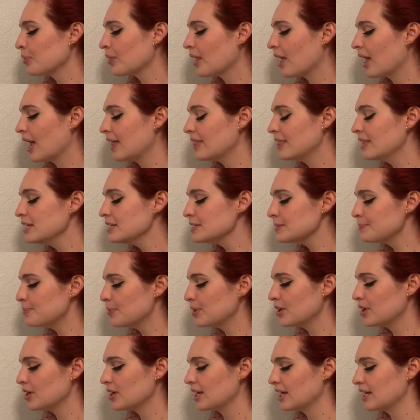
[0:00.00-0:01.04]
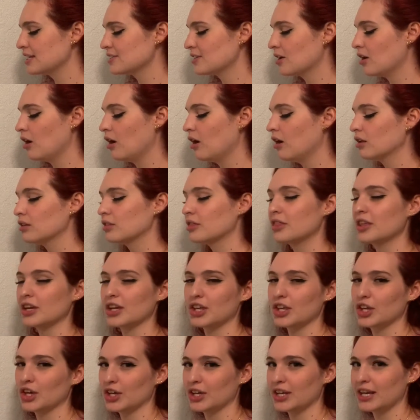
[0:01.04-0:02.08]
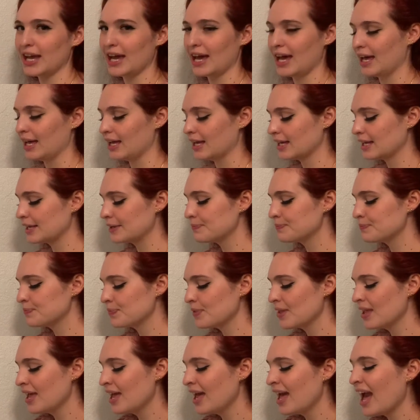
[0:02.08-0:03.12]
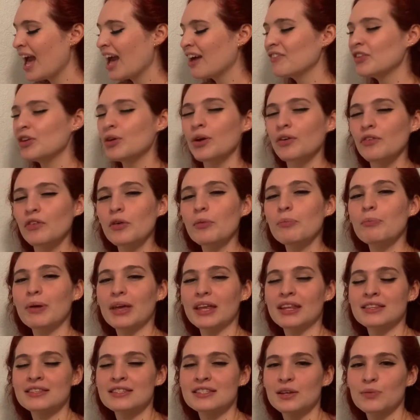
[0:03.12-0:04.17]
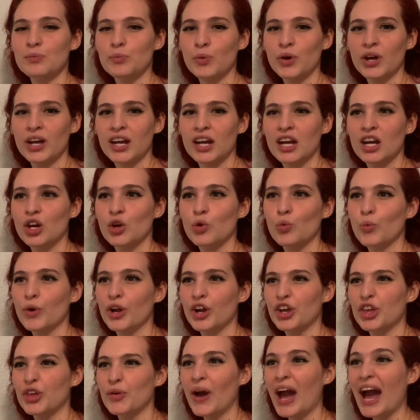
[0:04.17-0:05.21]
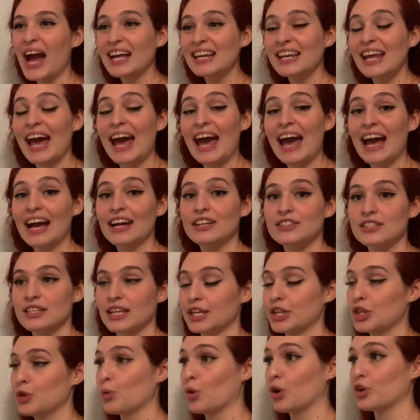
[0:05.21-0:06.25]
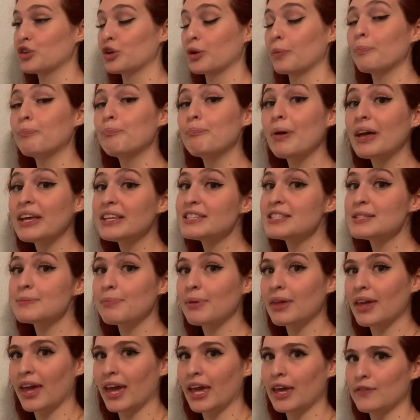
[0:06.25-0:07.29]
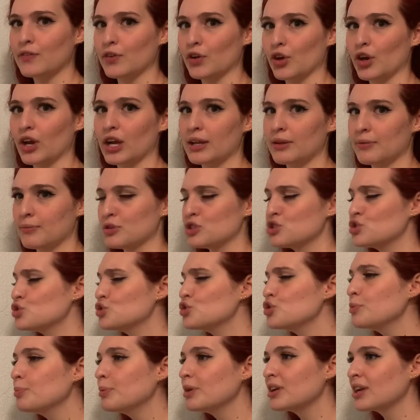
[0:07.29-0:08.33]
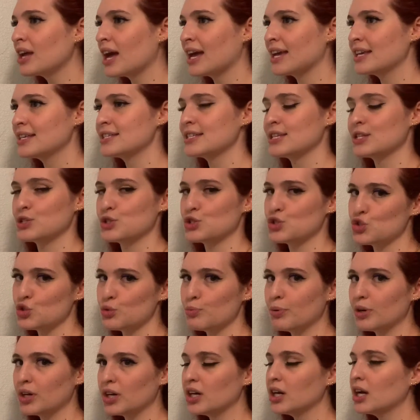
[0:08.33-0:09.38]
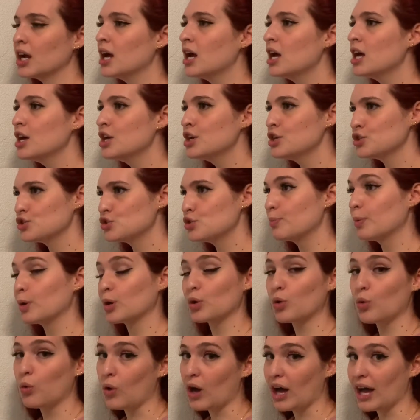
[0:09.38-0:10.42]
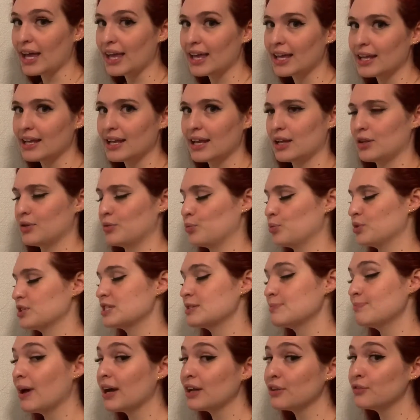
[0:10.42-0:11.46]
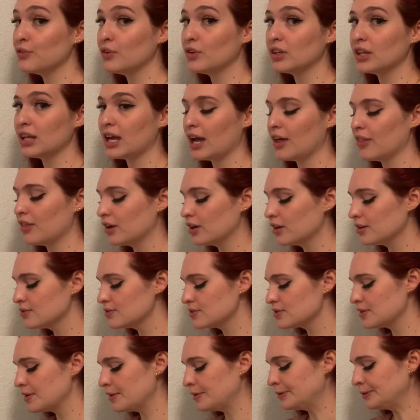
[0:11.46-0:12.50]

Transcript: And this book is called The Good Egg. Have you ever been somewhere where you had to act like you were on your best behavior and super nice and super, super quiet and respectful to others?